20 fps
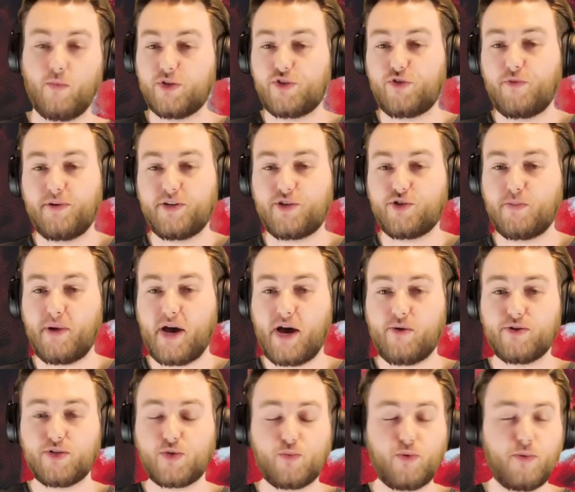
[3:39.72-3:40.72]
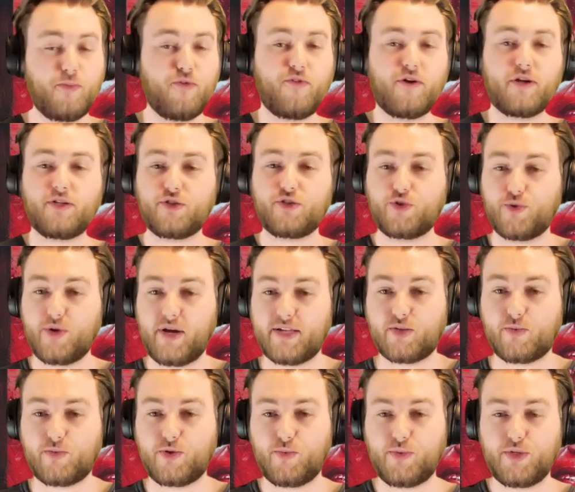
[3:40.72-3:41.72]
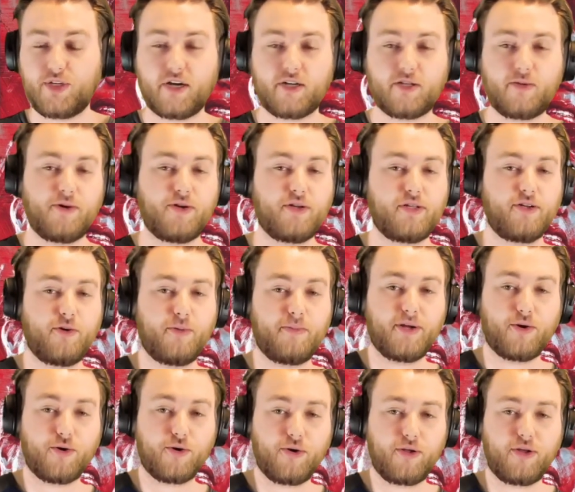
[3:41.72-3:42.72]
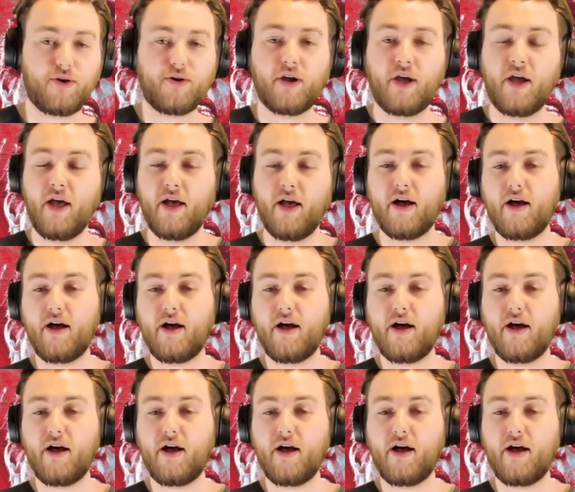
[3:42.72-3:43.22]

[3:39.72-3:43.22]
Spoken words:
once you picked your powers, we move on to traits, which we talked about a little bit earlier.